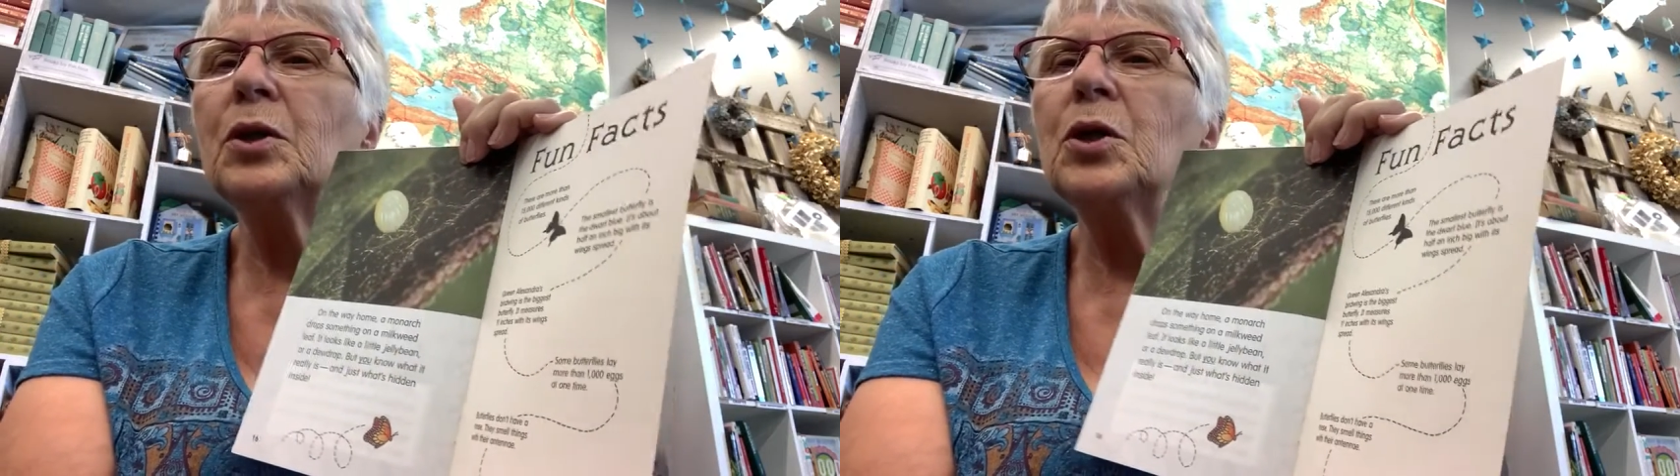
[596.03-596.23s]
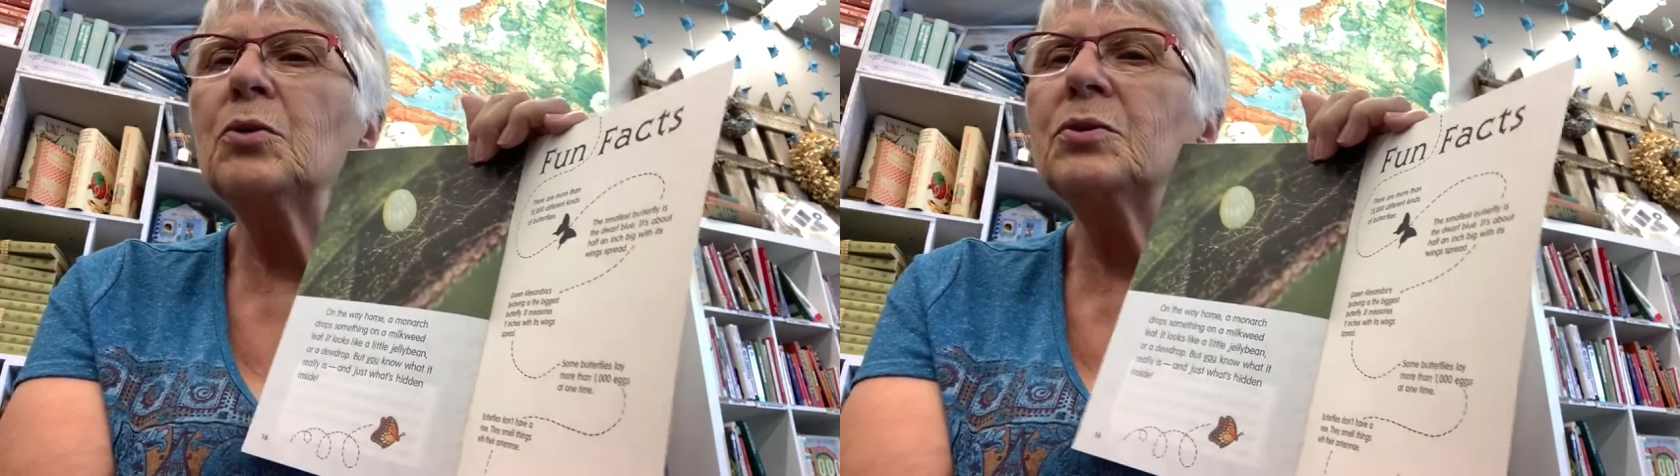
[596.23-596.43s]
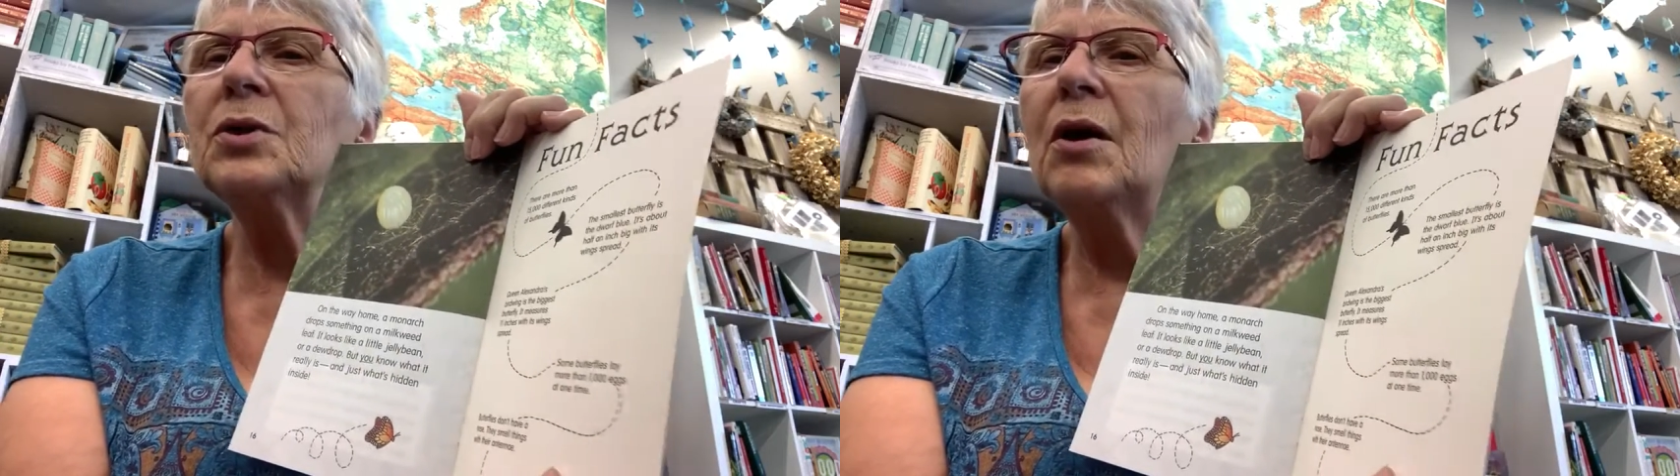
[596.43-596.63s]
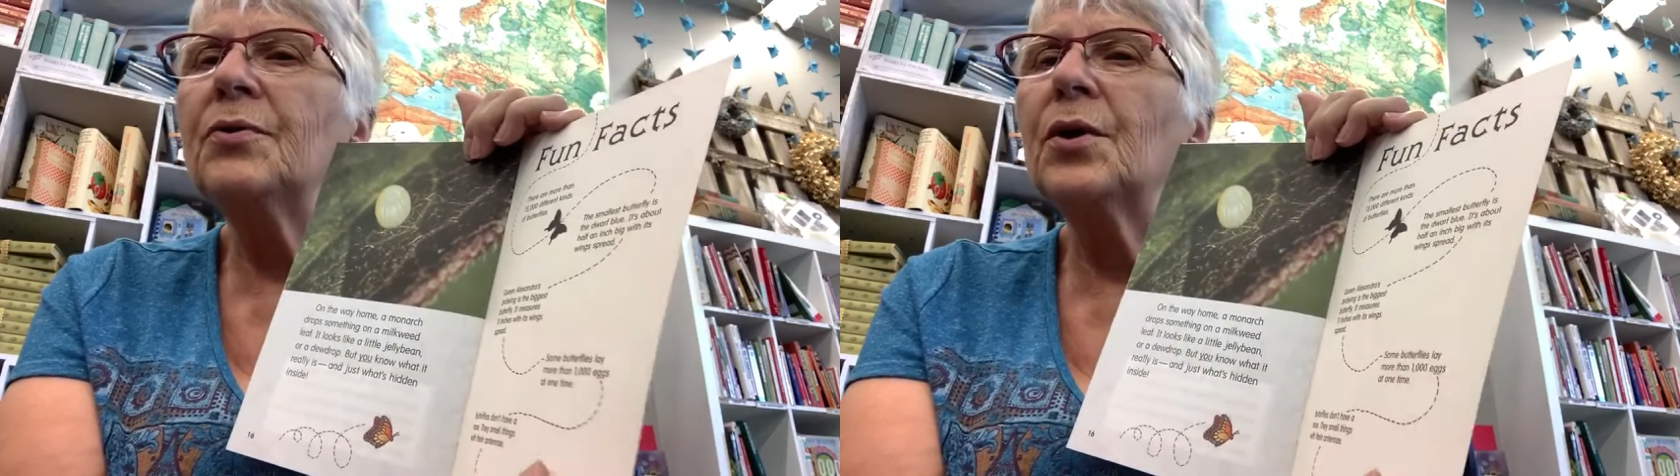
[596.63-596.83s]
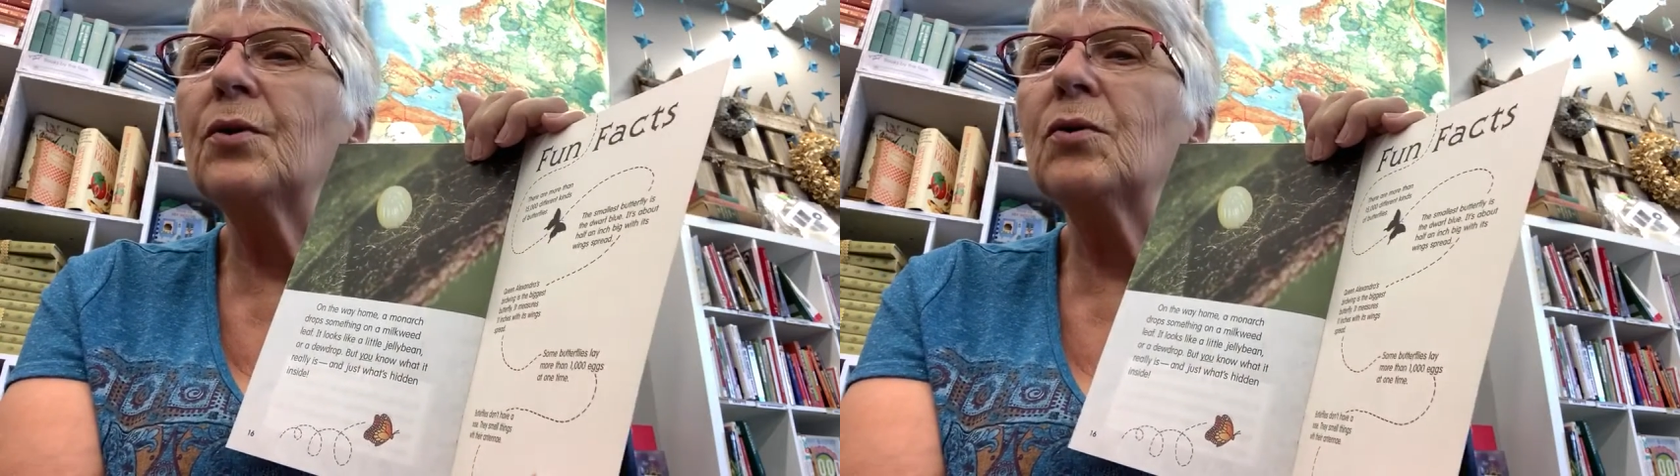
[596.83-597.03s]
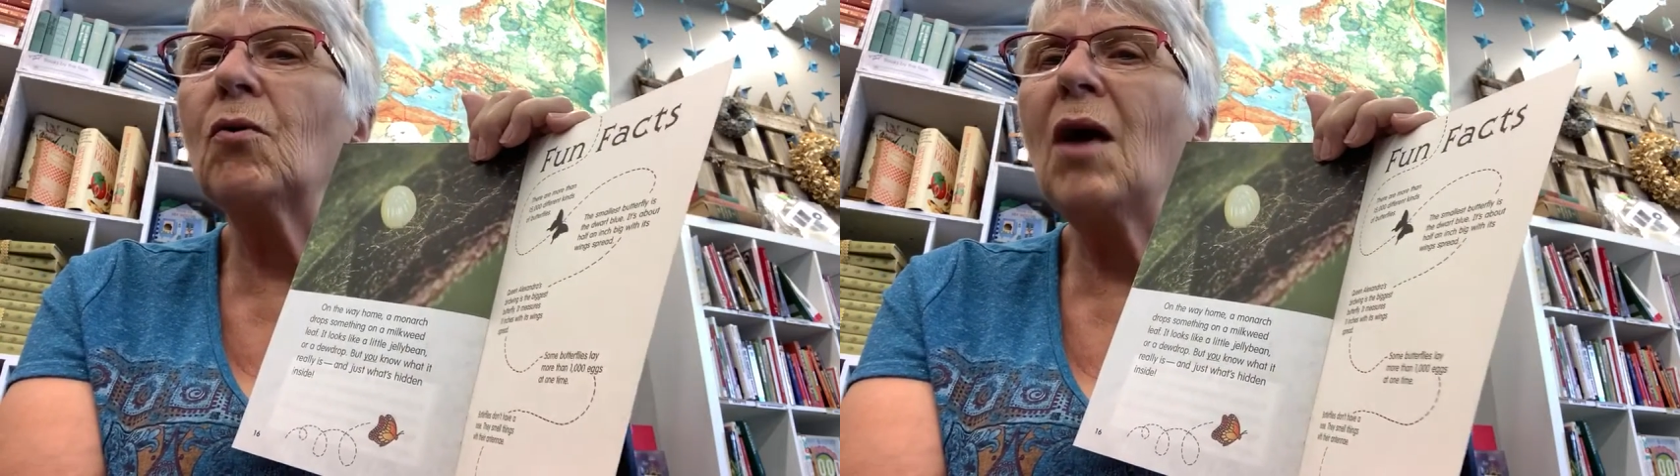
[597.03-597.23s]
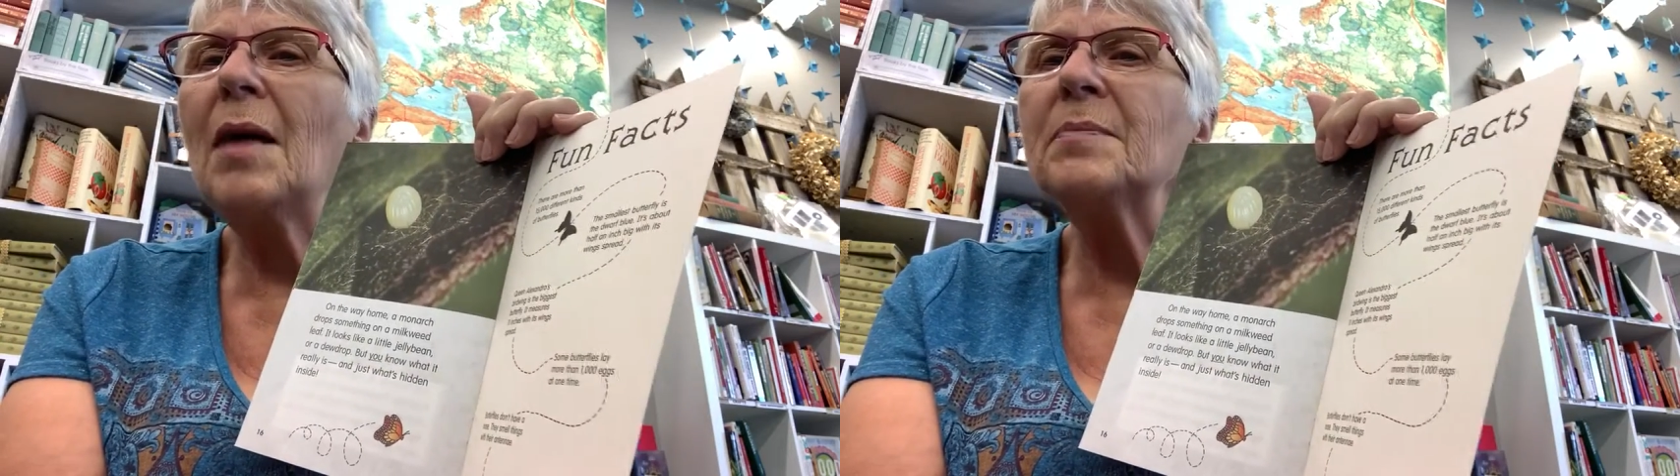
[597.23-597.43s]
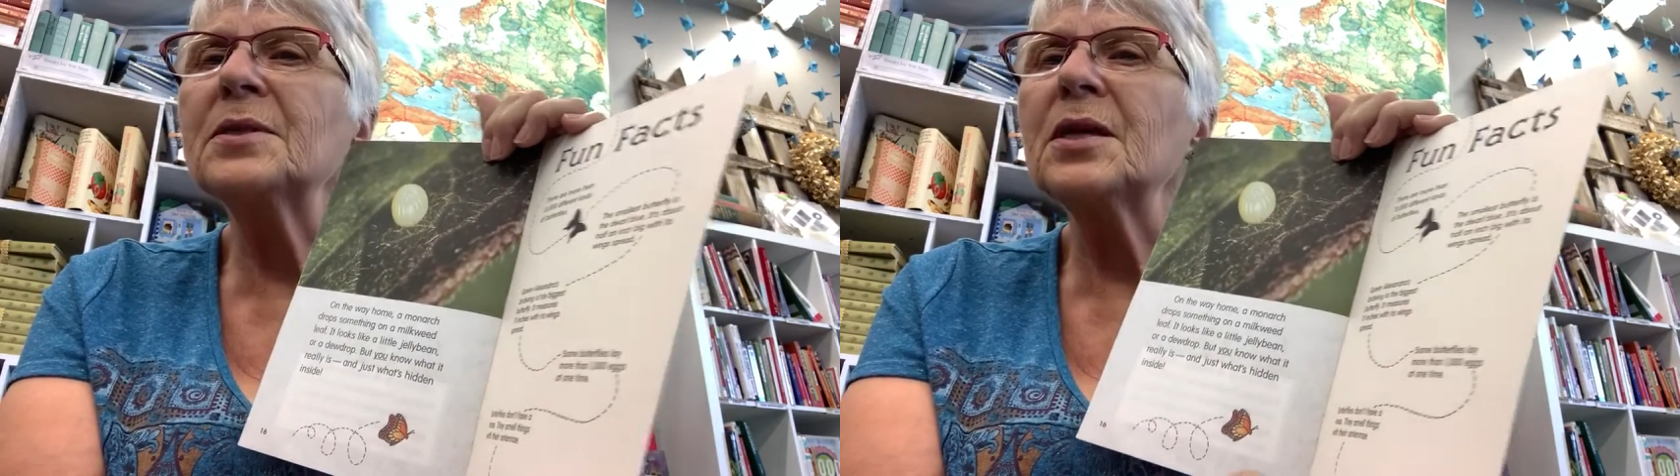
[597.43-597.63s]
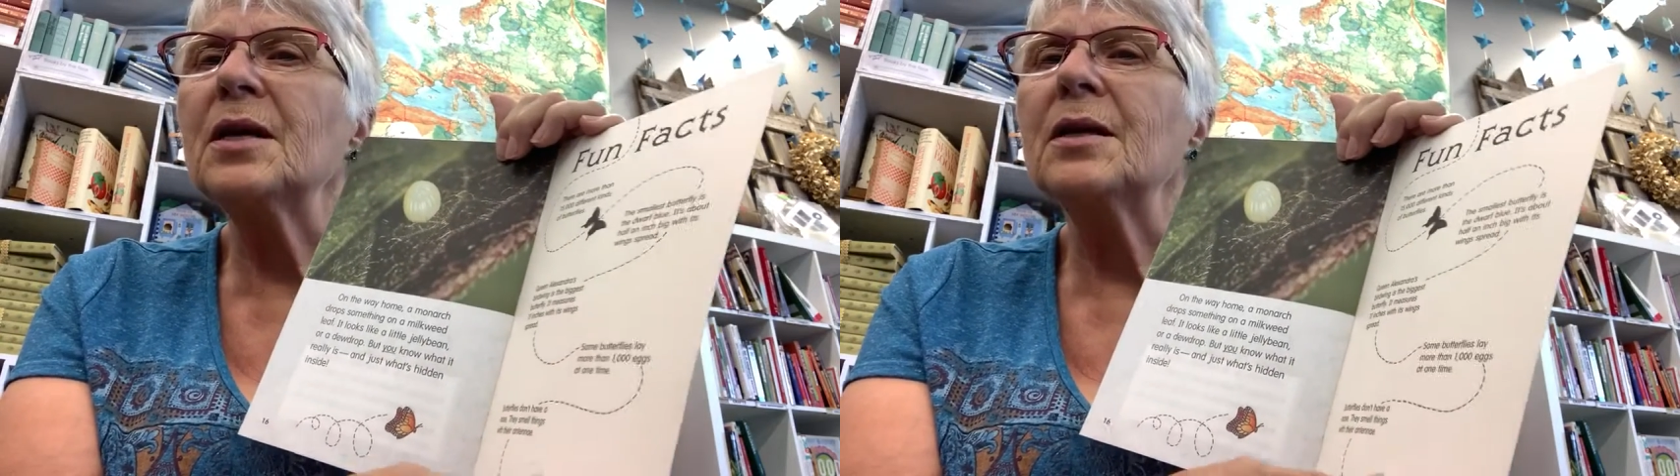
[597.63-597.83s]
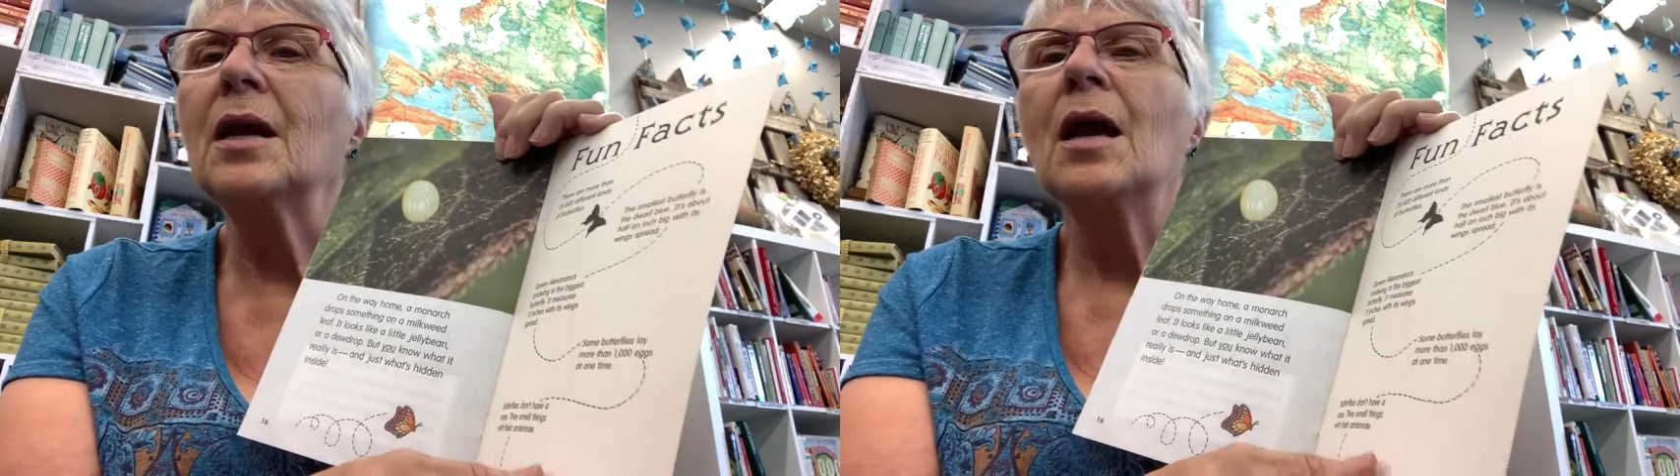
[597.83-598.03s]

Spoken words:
use on their crops and